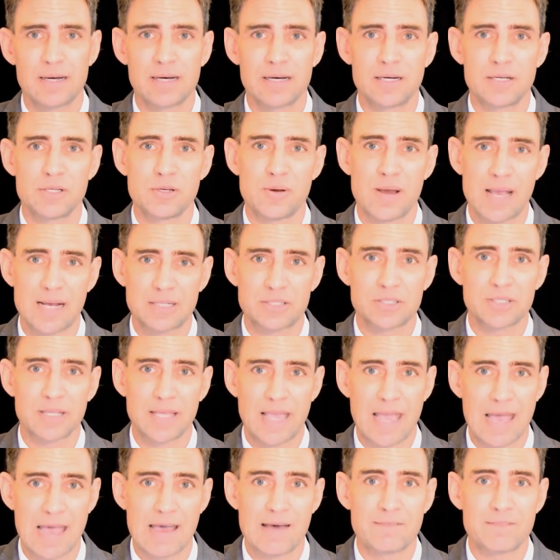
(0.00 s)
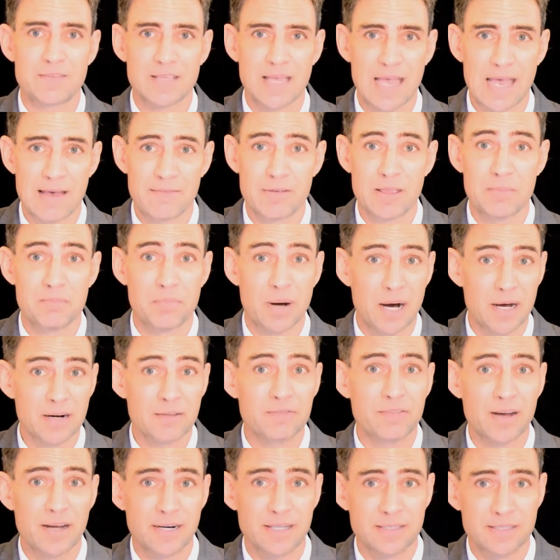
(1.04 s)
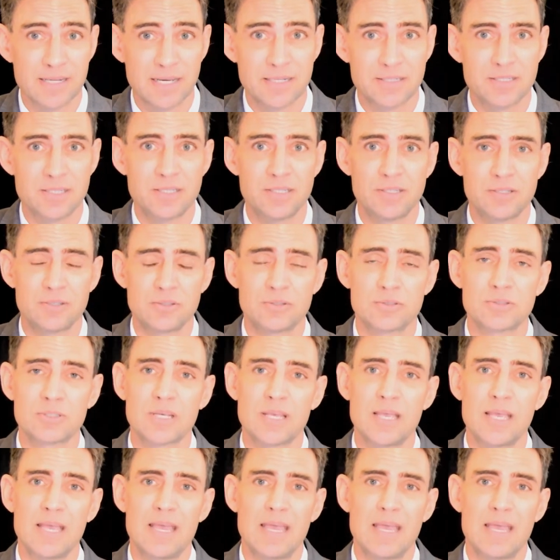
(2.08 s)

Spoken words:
You actually have to have a bona fide intent to use,